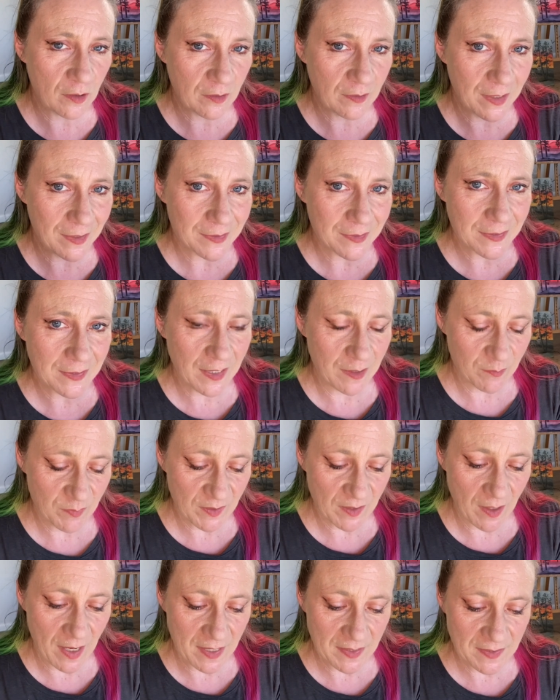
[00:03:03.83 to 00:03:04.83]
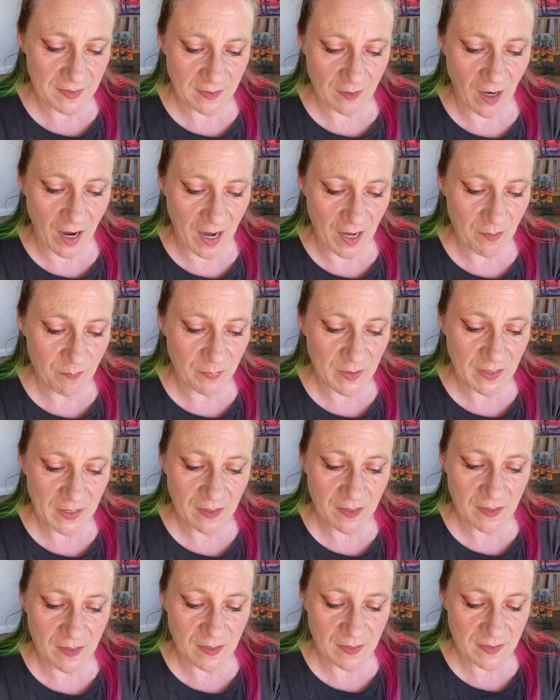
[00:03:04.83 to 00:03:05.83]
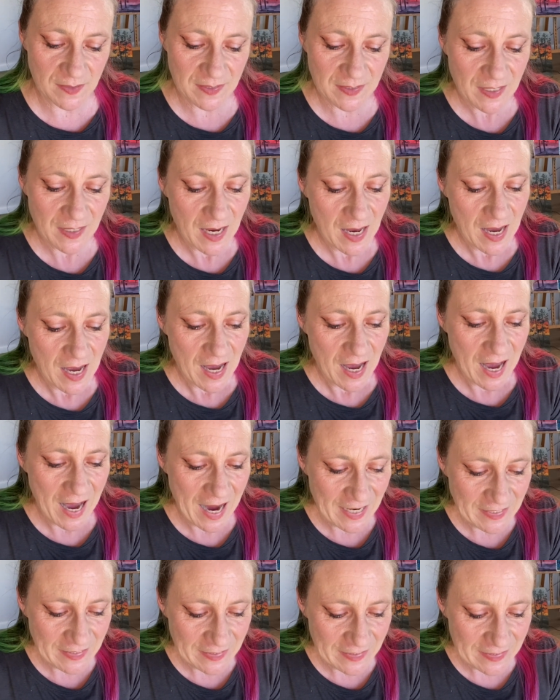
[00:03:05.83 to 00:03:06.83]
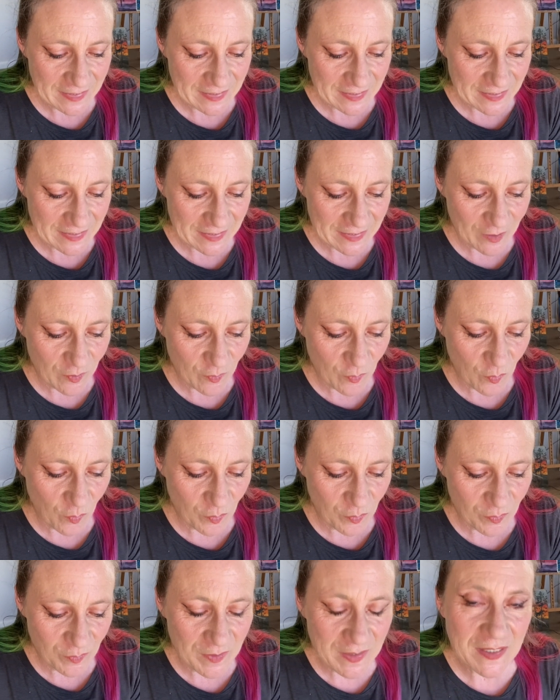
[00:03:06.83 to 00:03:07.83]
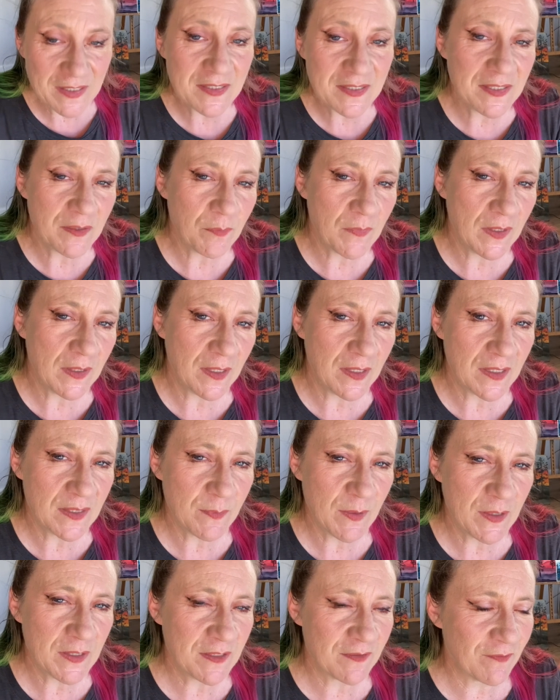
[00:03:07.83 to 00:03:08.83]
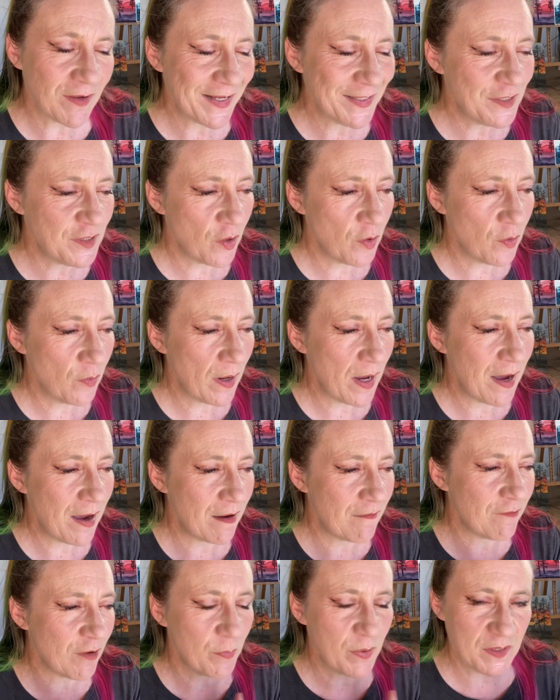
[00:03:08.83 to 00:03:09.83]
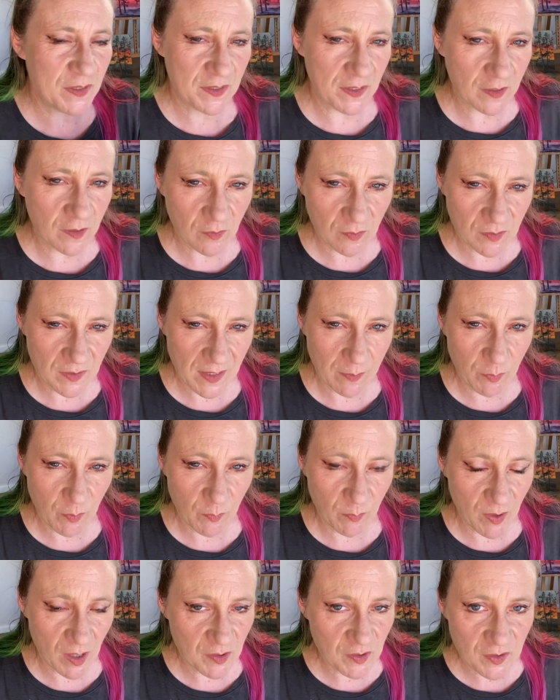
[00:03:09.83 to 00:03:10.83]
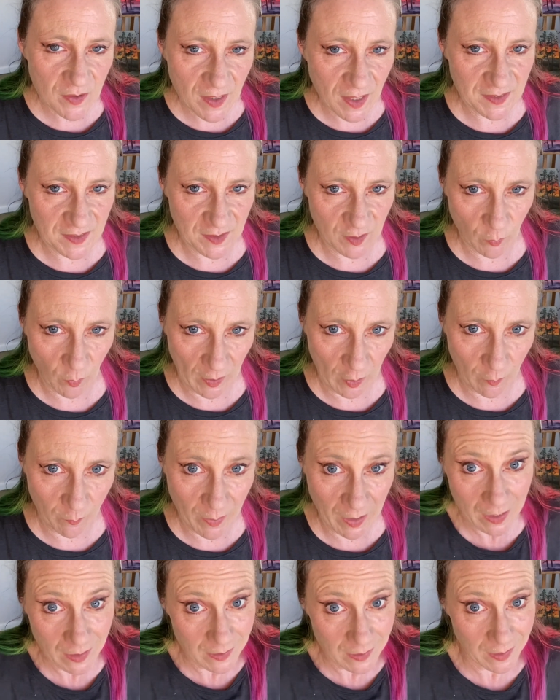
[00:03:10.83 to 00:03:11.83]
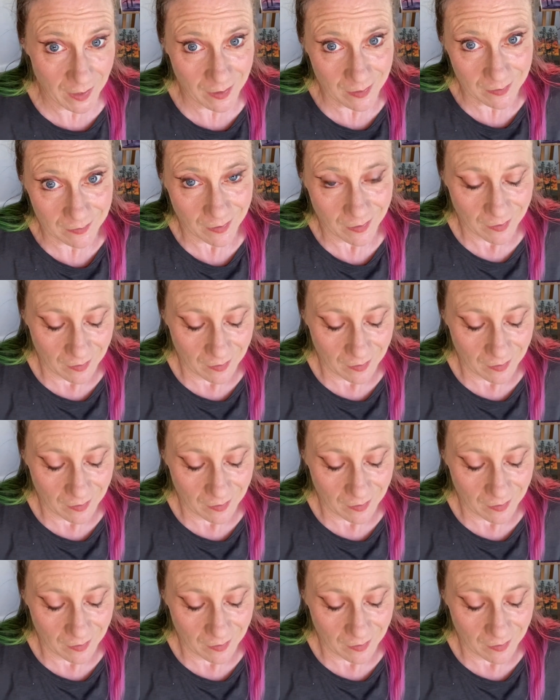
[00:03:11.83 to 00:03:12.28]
landscapes class got because I need something inexpensive. I don't have a particular type of brush that I swear by yet.